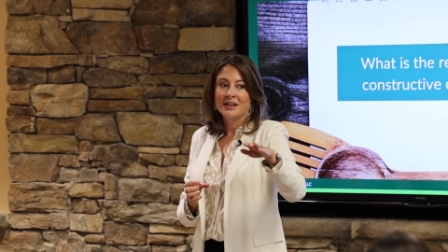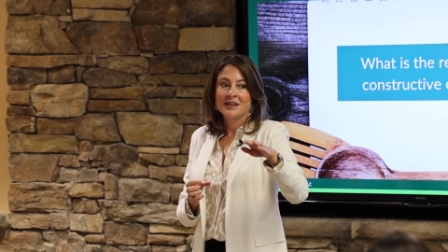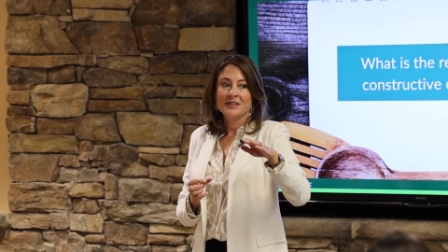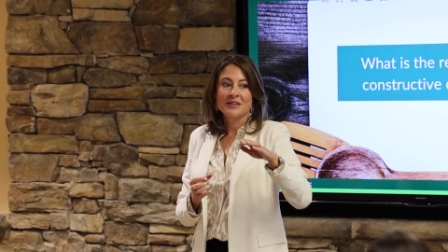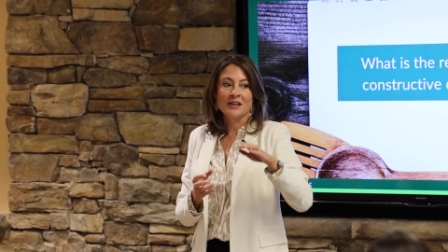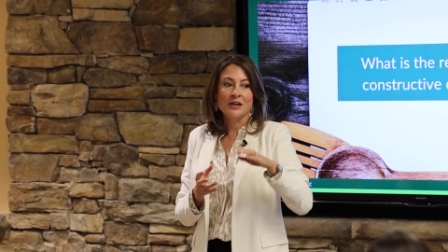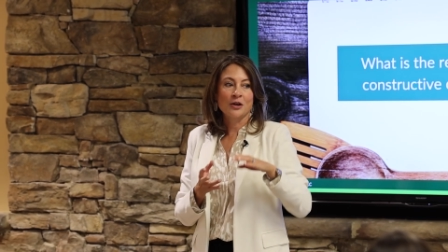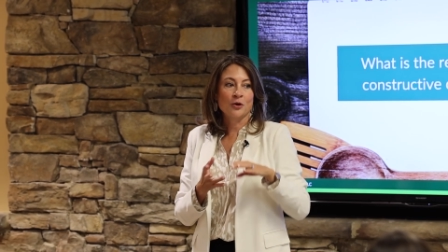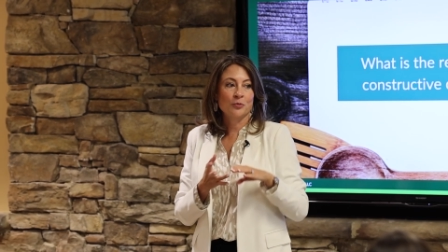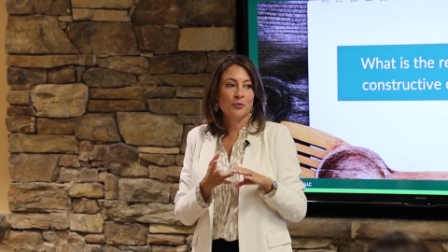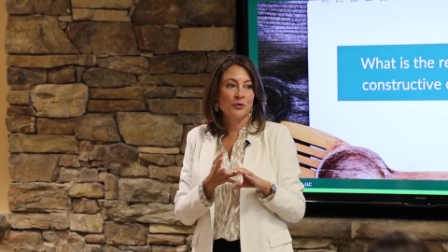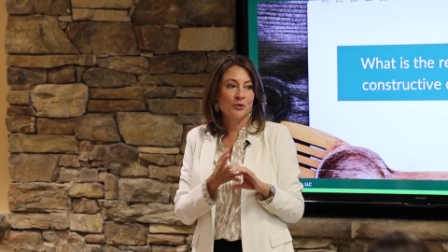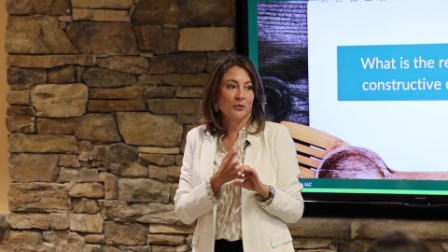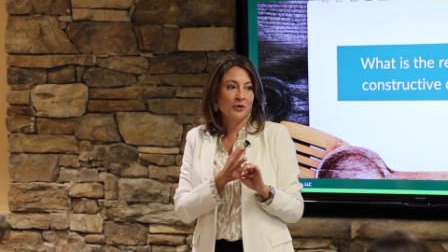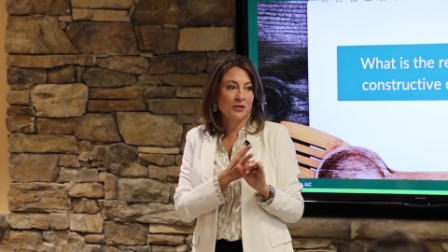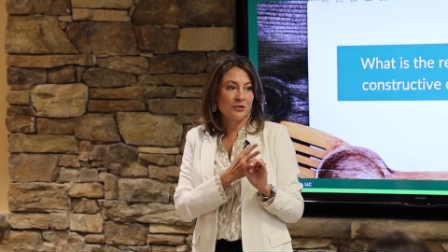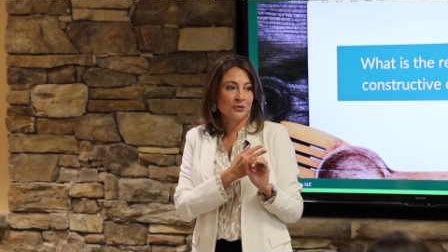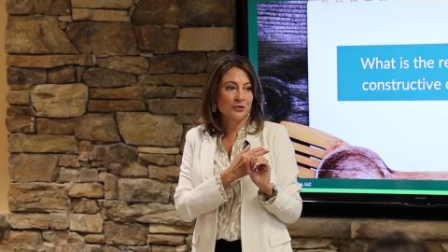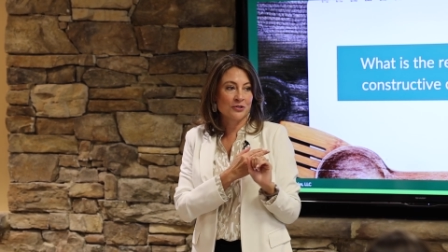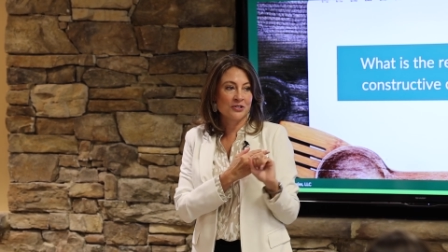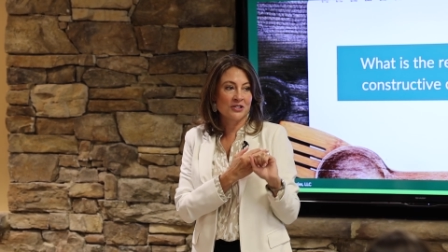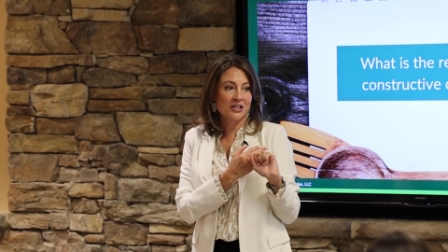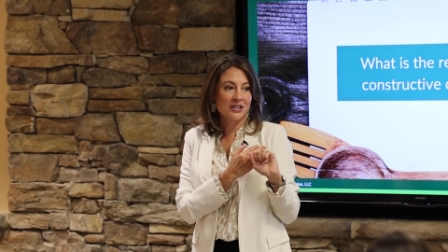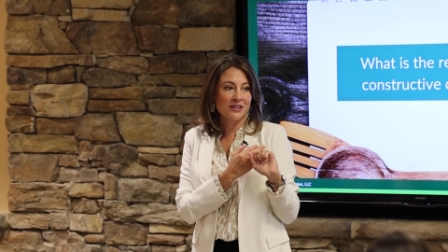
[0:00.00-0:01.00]
they help you
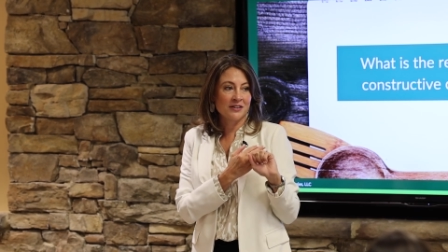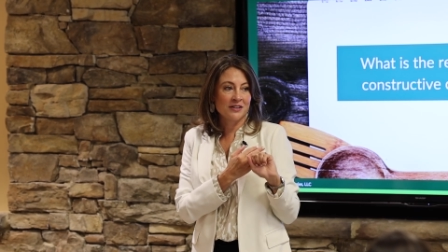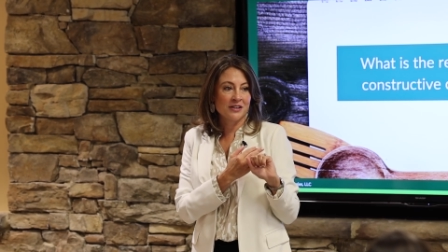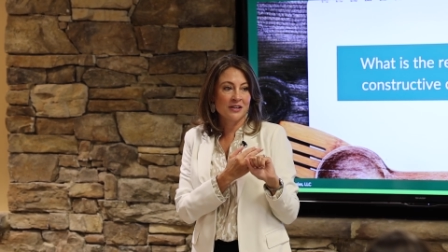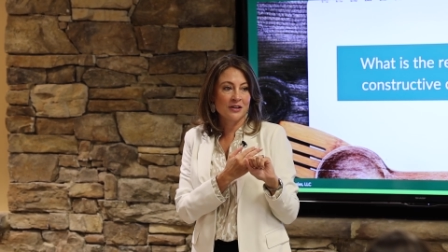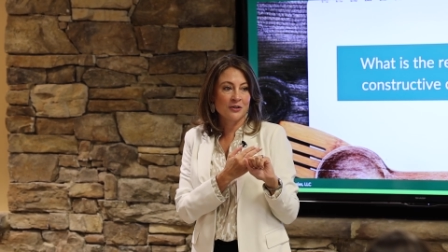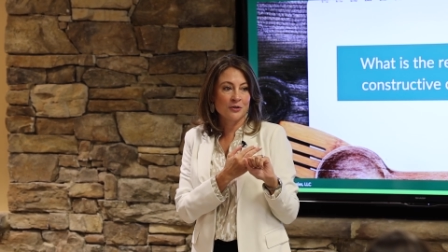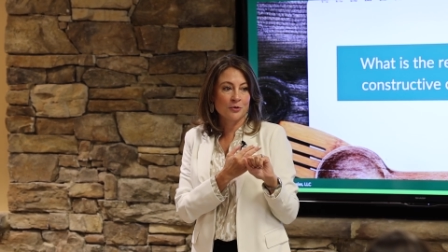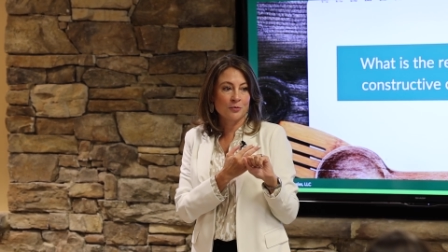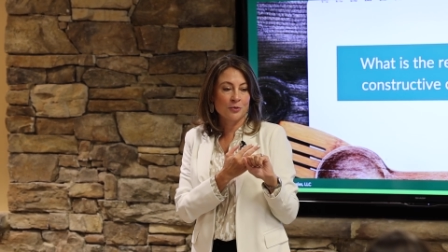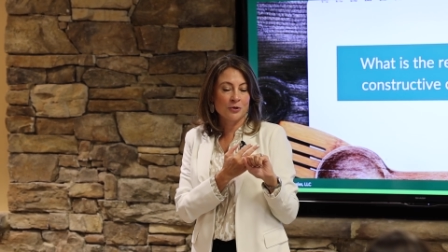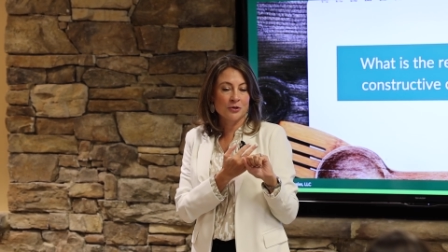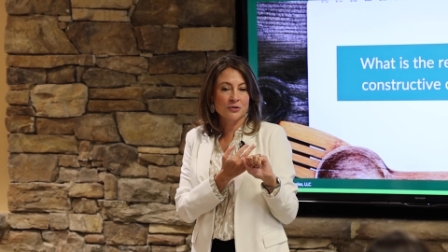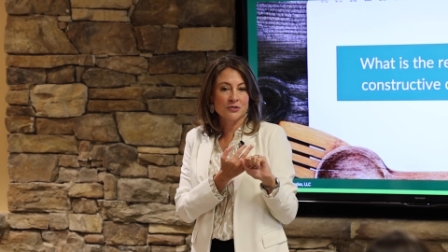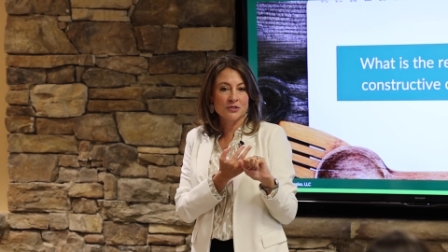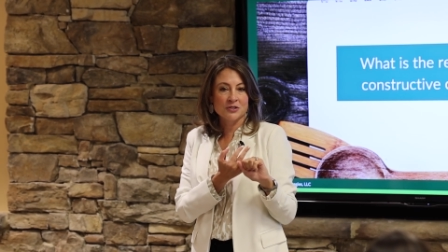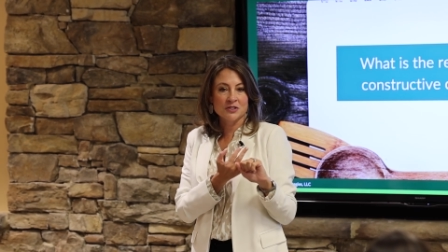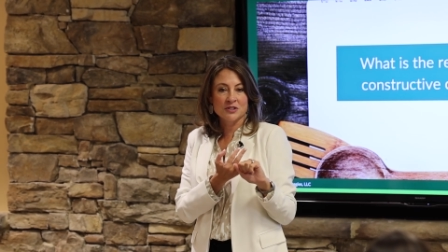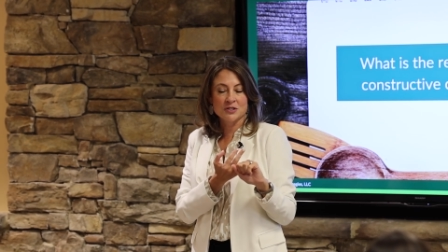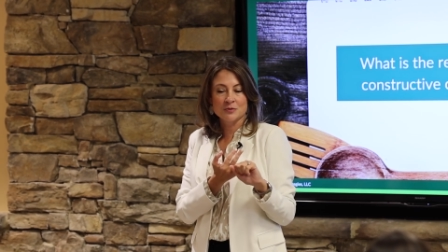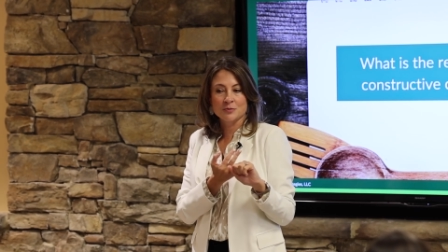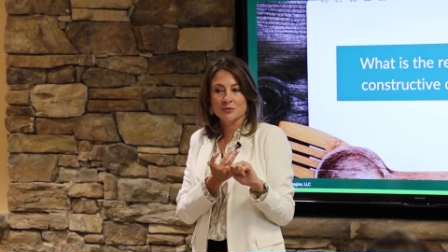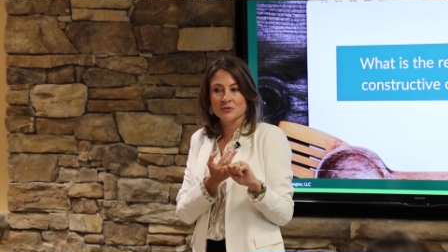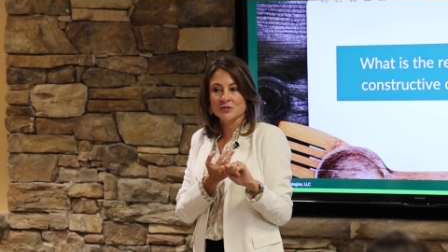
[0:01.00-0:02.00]
understand the other
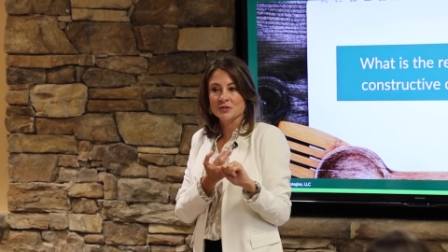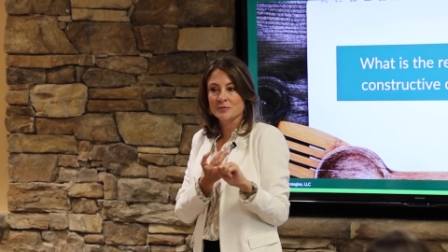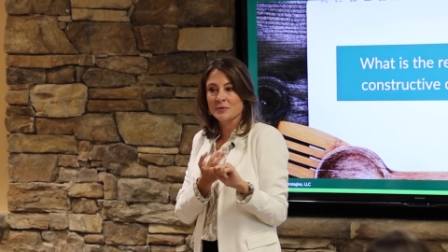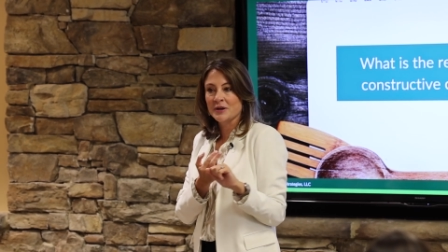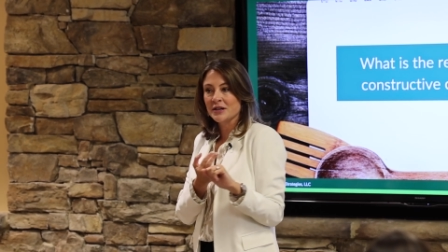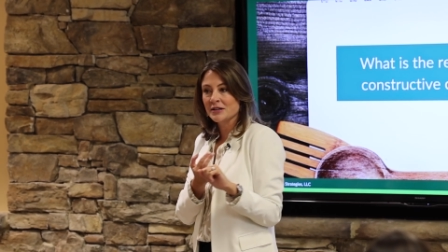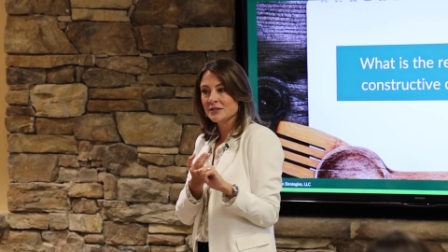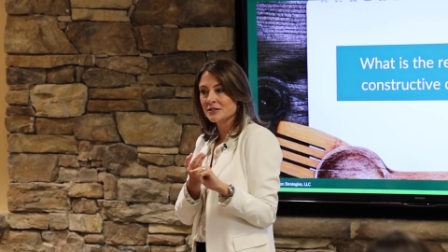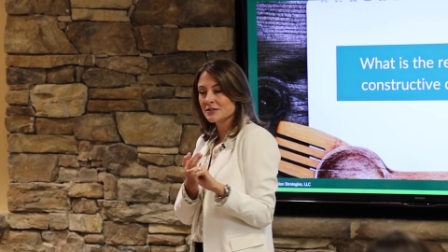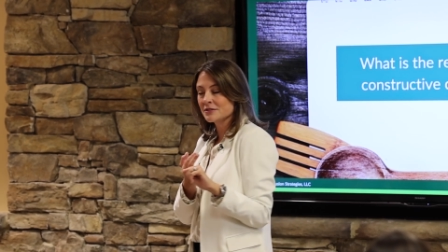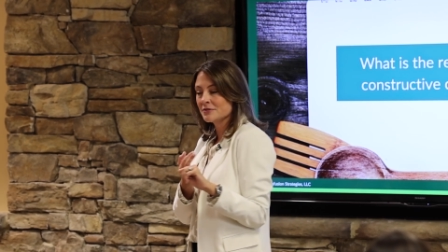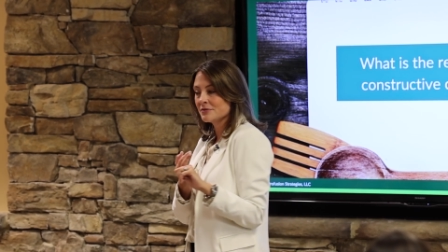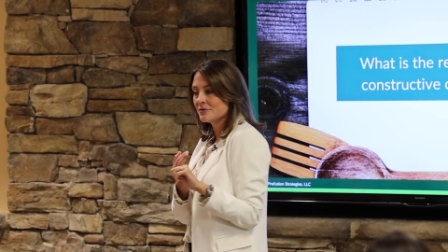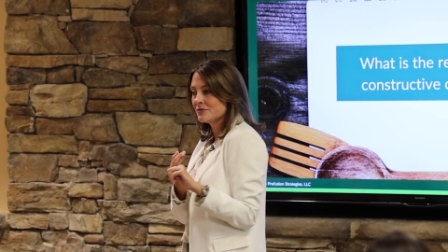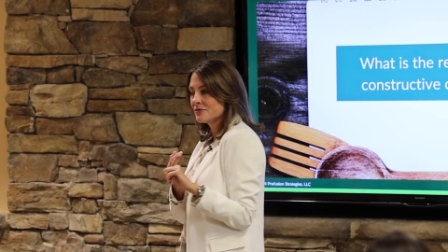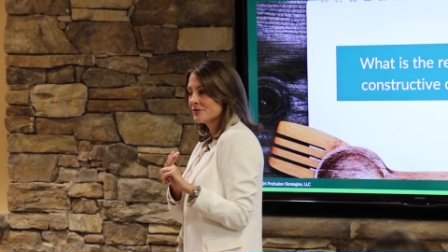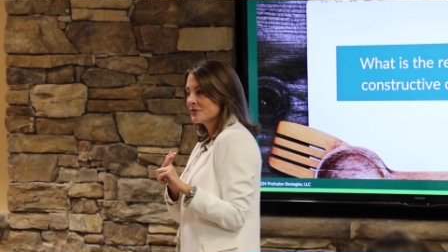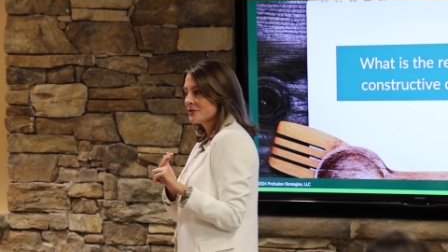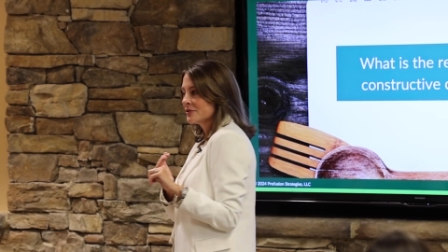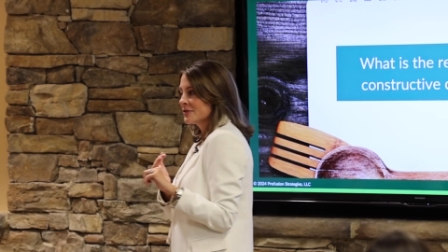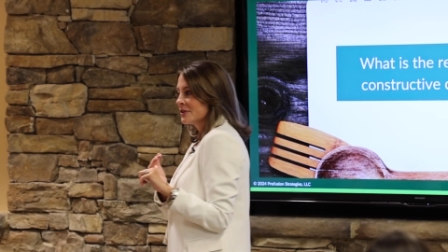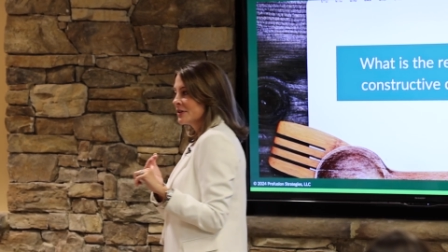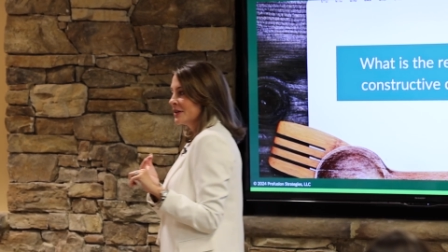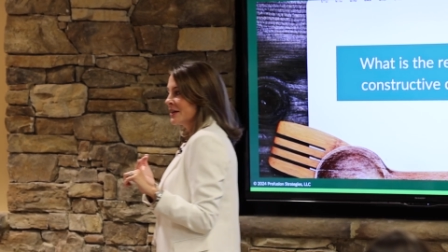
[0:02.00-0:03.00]
person's
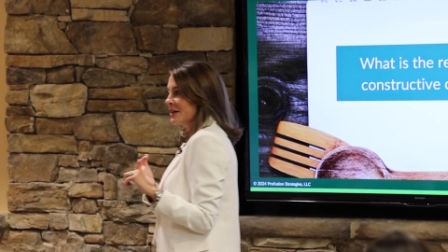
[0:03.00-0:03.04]
perspective,